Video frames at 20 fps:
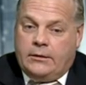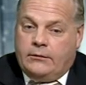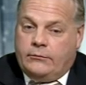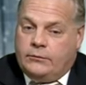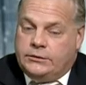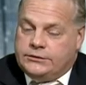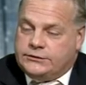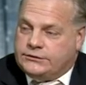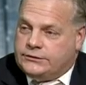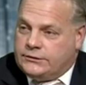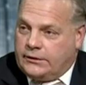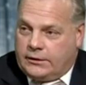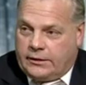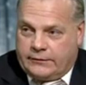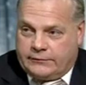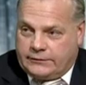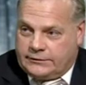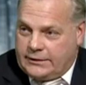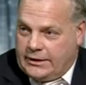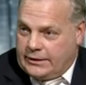We still
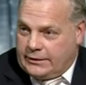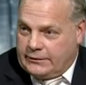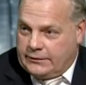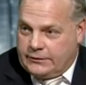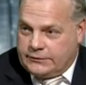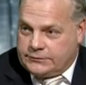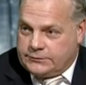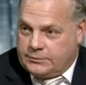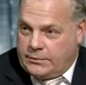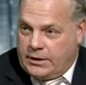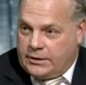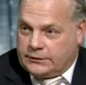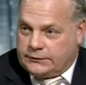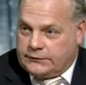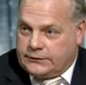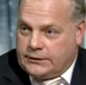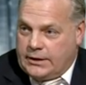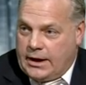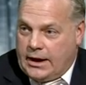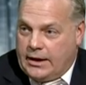haven't taken those
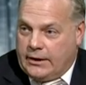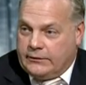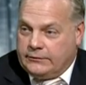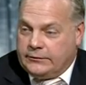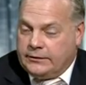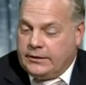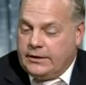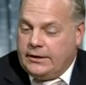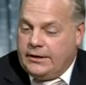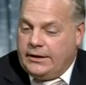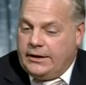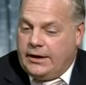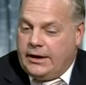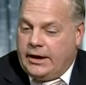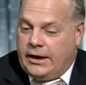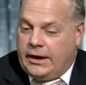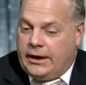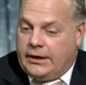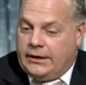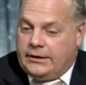bunks down,
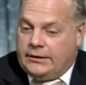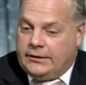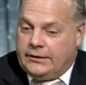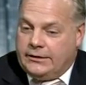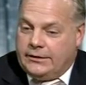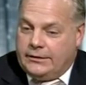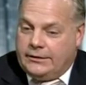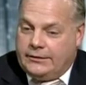and